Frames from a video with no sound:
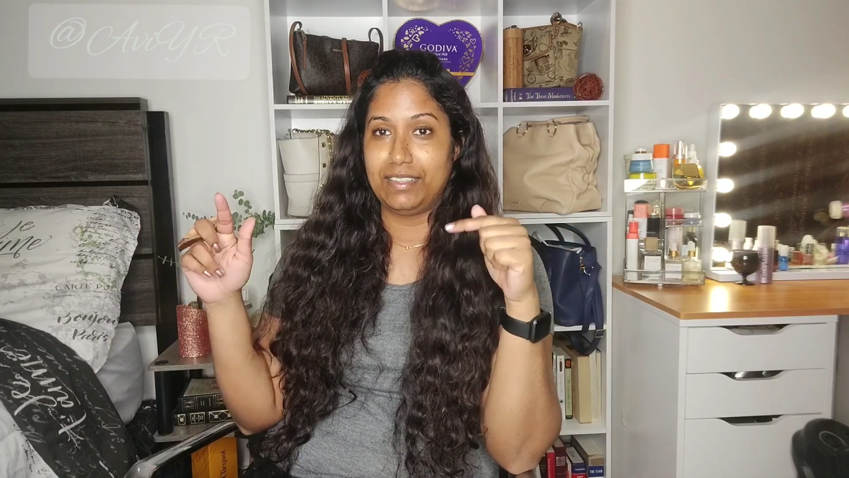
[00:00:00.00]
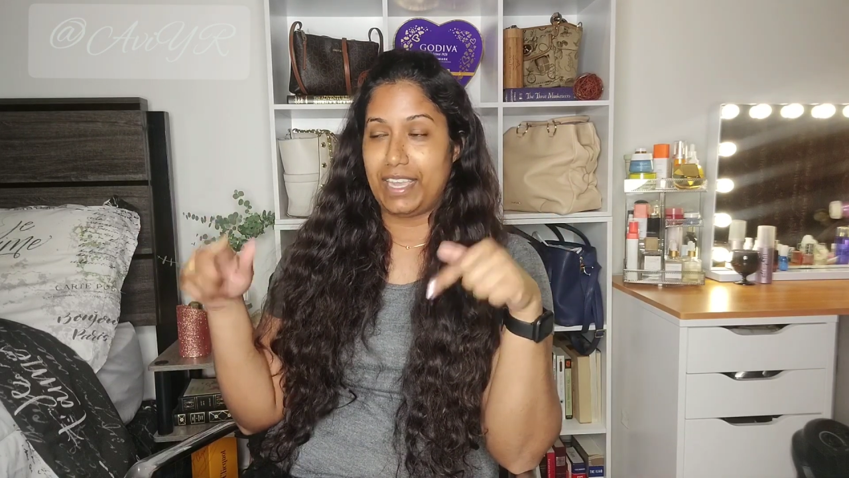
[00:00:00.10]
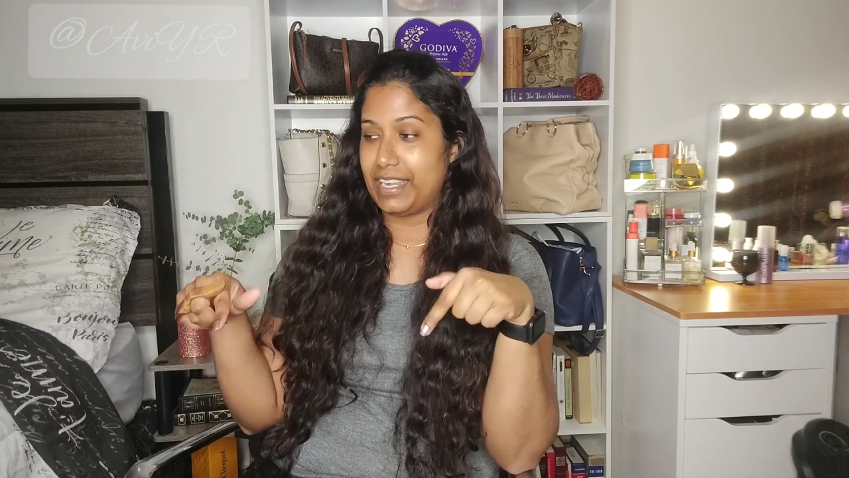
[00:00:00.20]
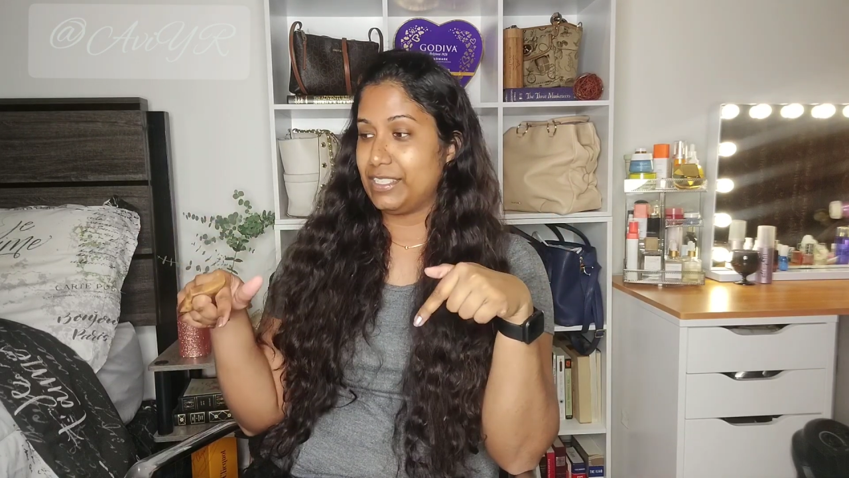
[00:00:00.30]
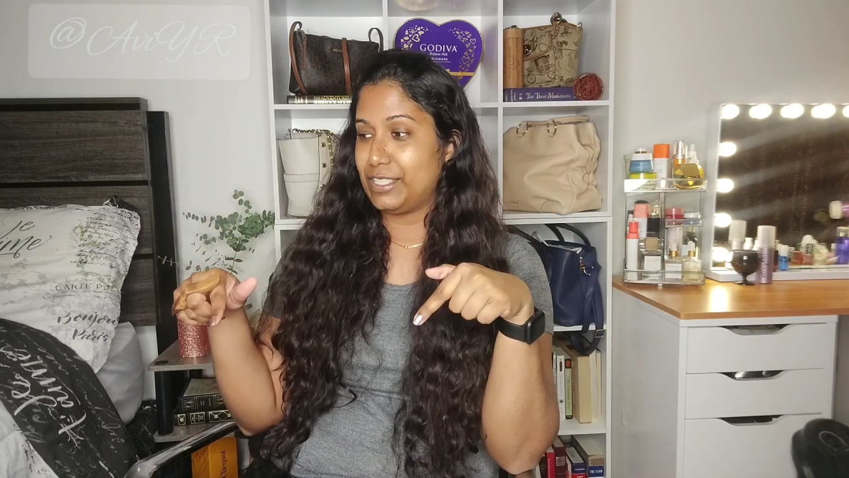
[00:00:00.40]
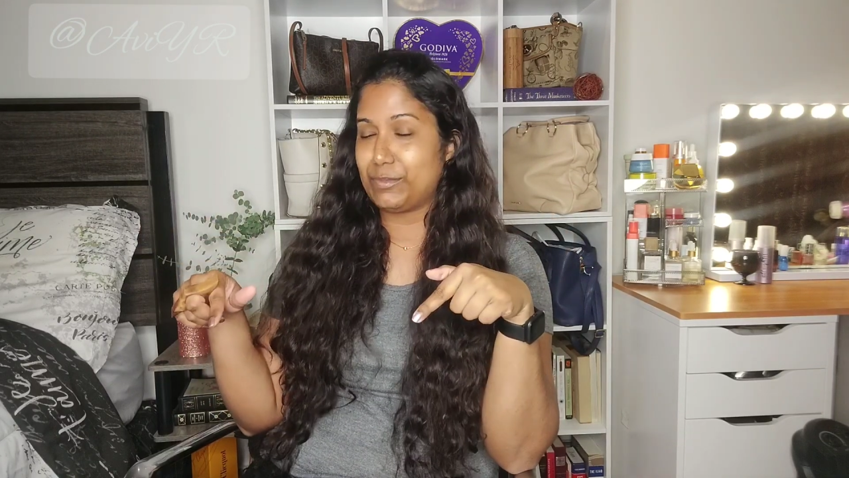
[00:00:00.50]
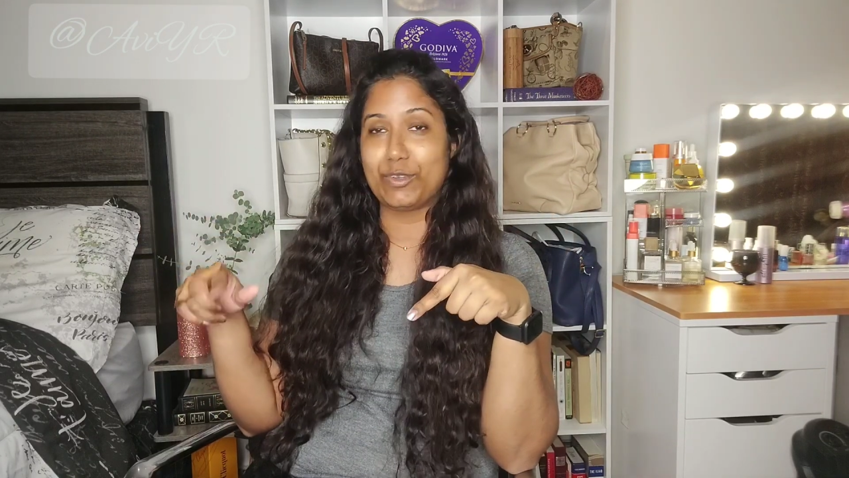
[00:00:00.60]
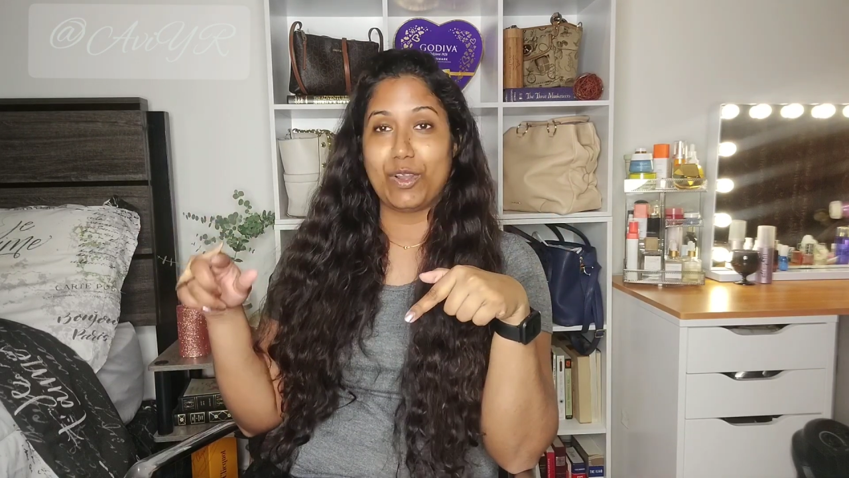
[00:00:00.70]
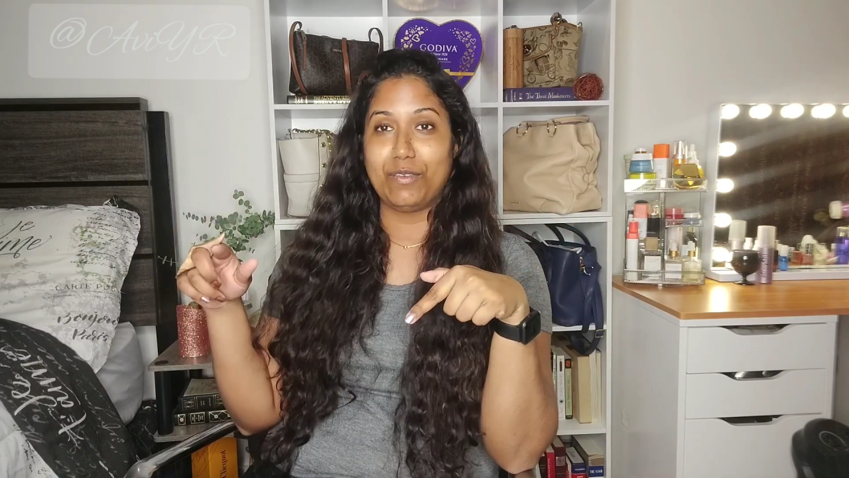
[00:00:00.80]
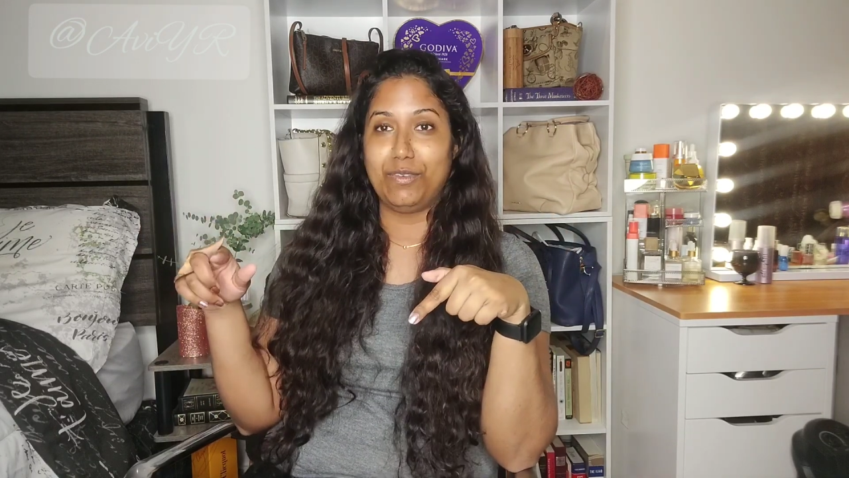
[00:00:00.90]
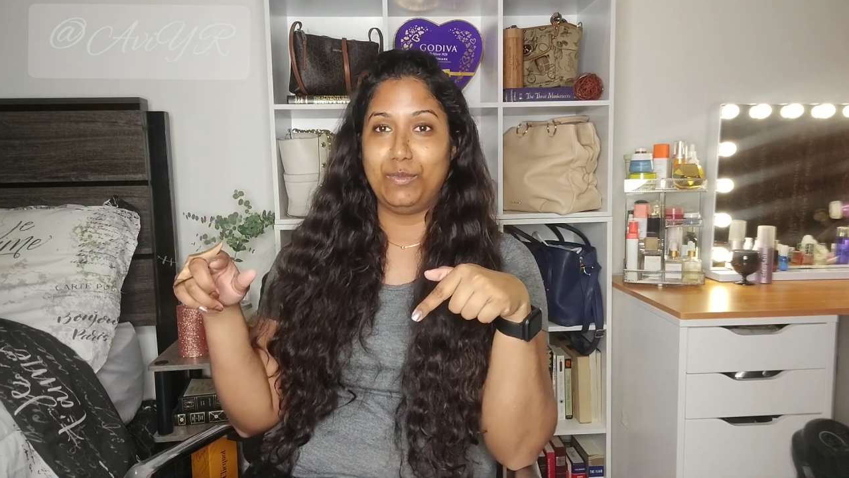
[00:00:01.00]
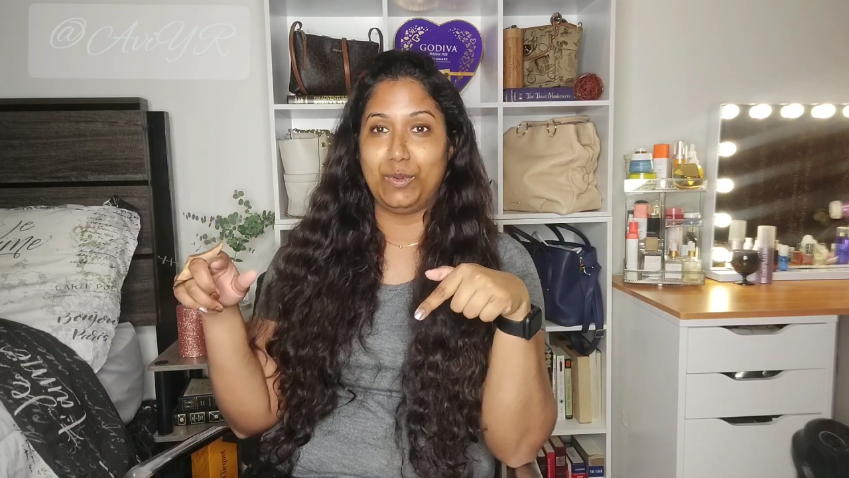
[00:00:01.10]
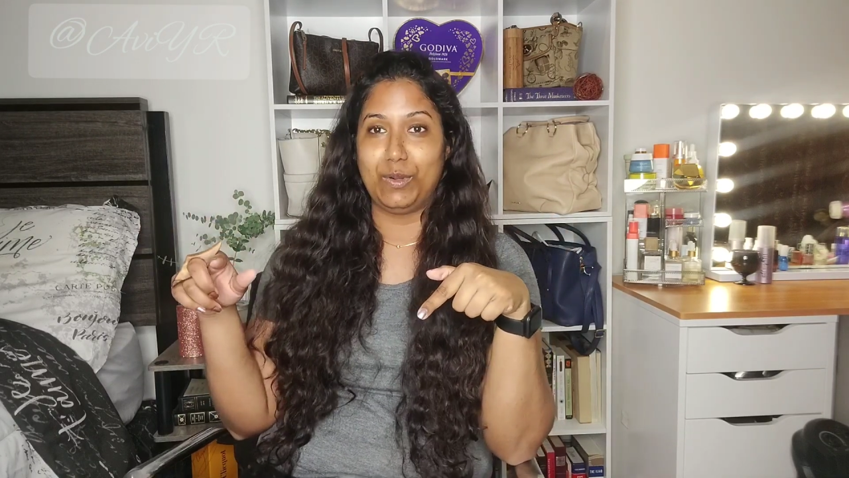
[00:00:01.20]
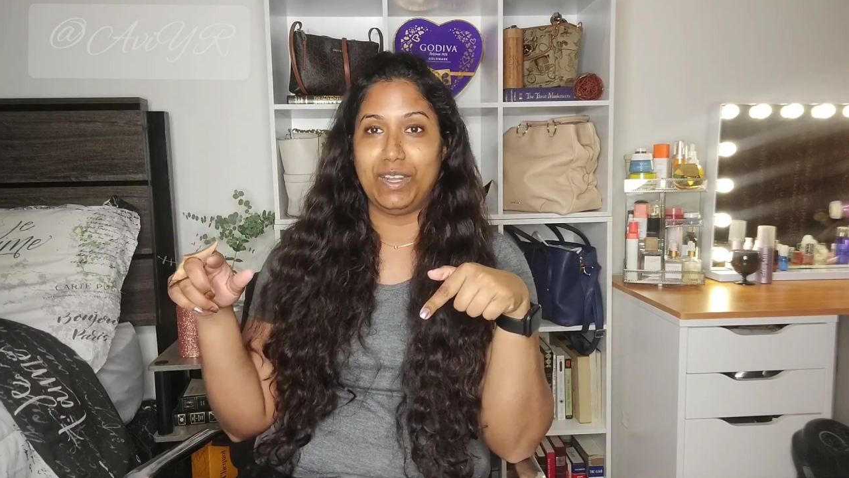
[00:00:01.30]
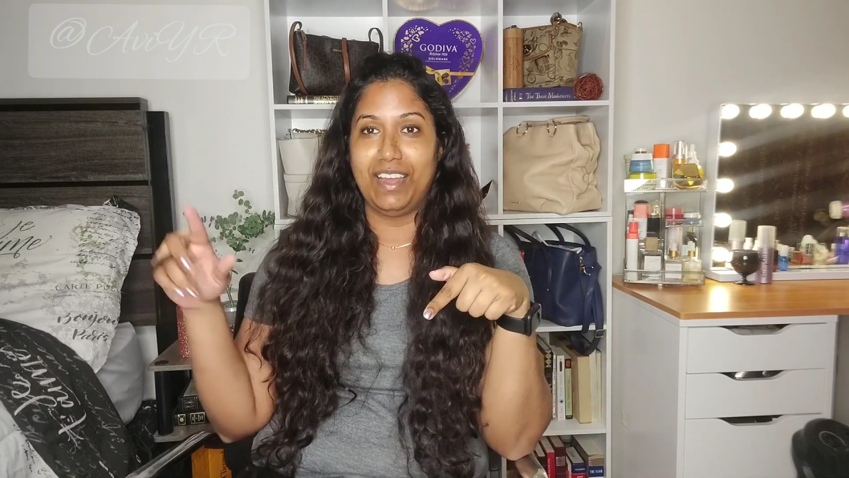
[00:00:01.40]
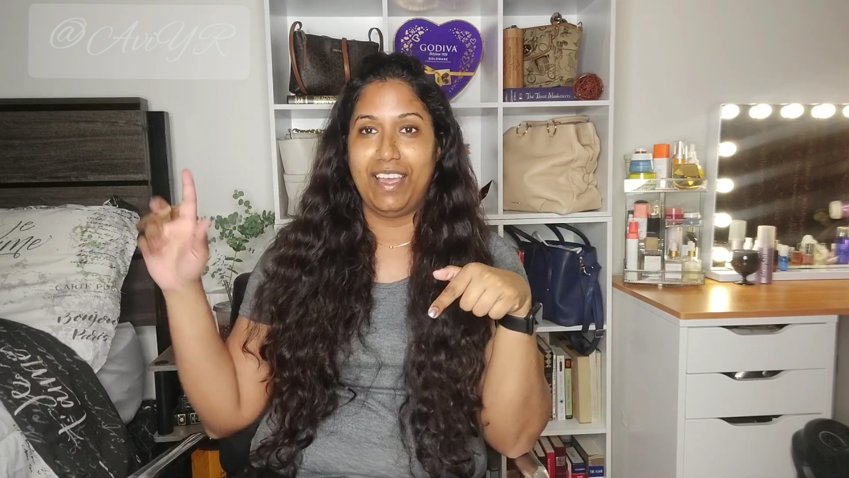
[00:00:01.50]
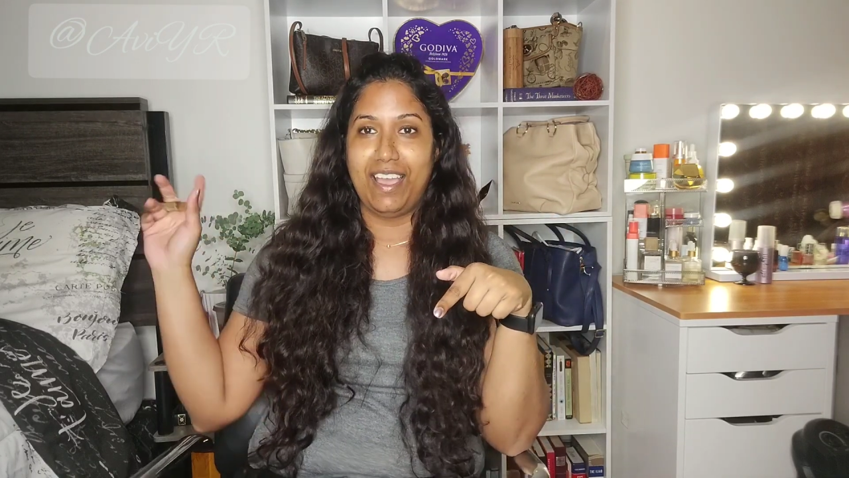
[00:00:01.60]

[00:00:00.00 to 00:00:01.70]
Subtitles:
Like and subscribe for more.